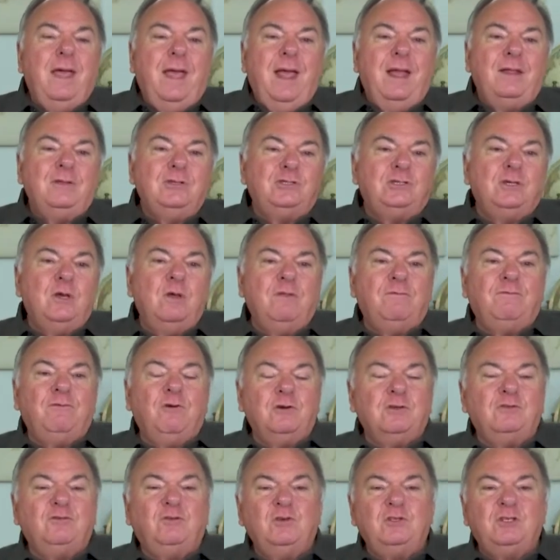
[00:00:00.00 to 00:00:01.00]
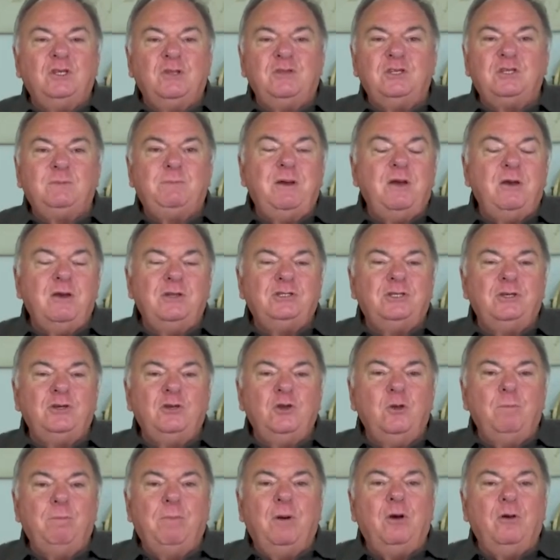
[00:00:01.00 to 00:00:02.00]
And so the first fruits of the Spirit is the
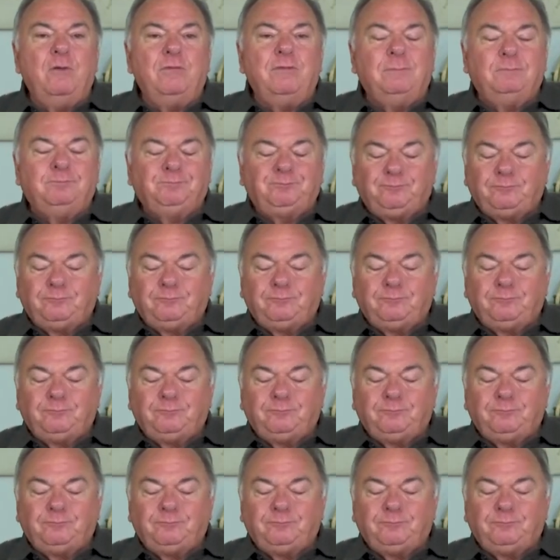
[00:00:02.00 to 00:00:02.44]
new birth.